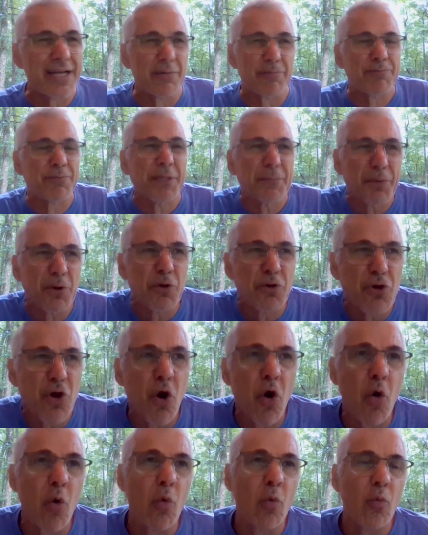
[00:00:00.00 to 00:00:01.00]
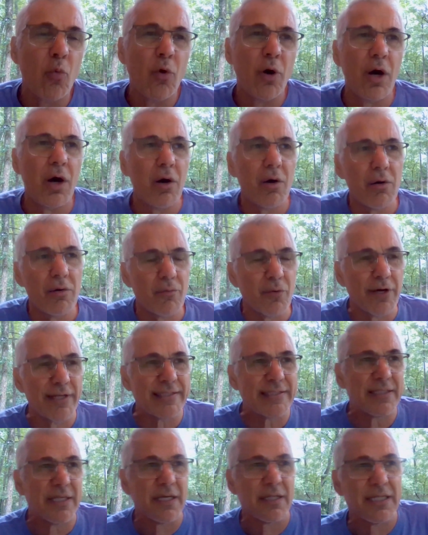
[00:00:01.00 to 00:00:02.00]
Now, people know well, uh,
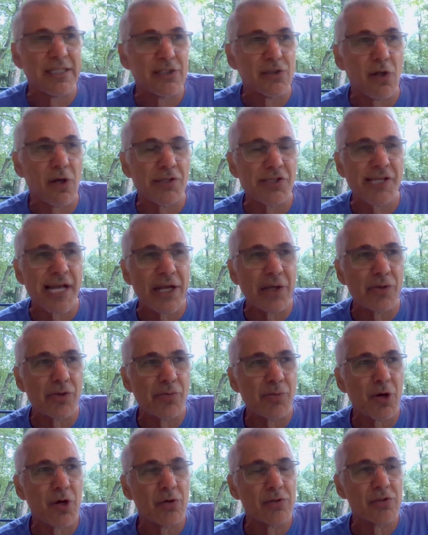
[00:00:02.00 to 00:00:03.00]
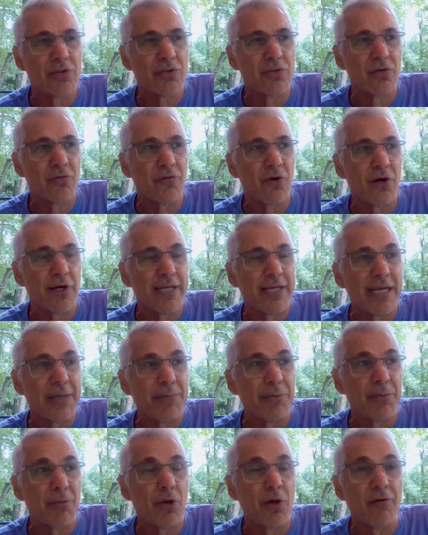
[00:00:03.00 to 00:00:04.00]
what uh, these large language models so far are
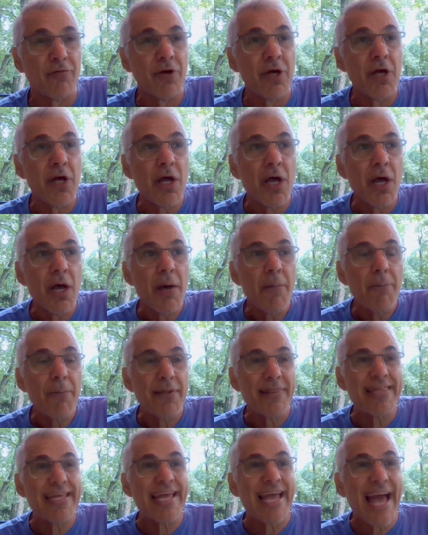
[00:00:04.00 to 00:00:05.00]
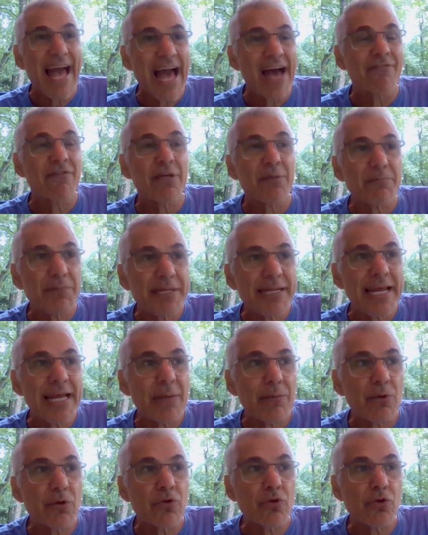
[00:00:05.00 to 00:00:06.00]
capable of, but they haven't been
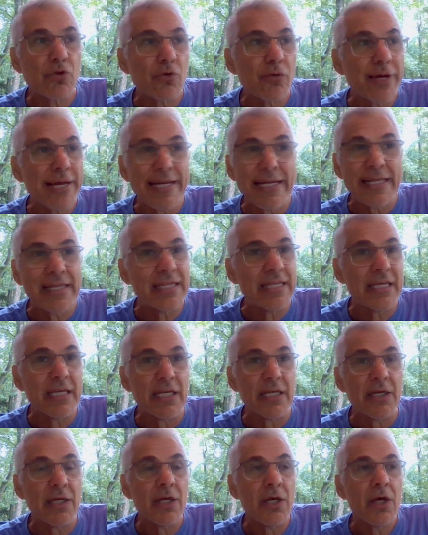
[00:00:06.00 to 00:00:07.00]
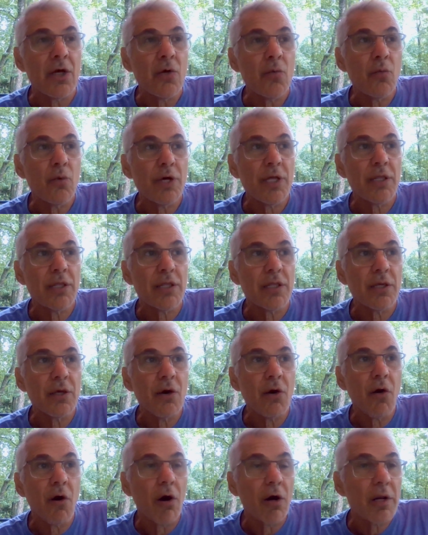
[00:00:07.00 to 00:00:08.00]
able to do anything with
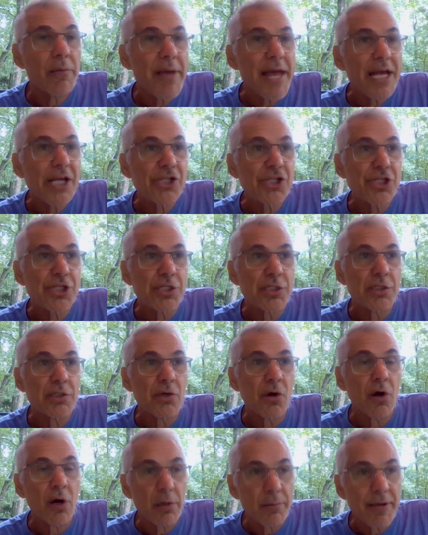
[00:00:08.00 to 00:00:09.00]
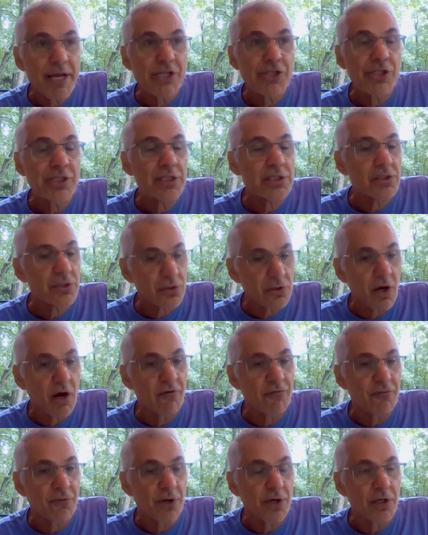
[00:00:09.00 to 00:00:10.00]
automation. Automation is
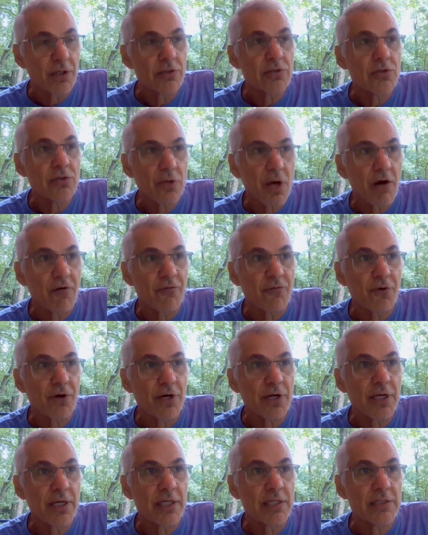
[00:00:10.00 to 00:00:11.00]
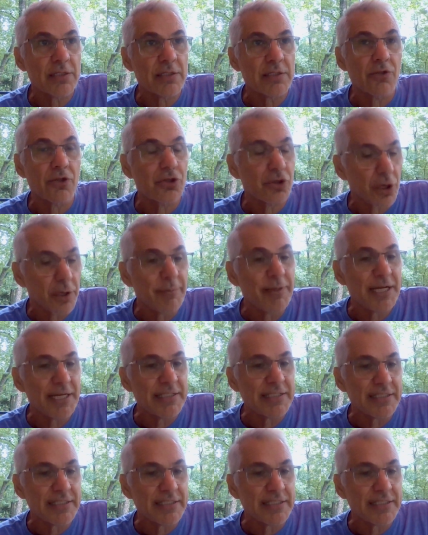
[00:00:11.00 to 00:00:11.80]
software. Software is deterministic.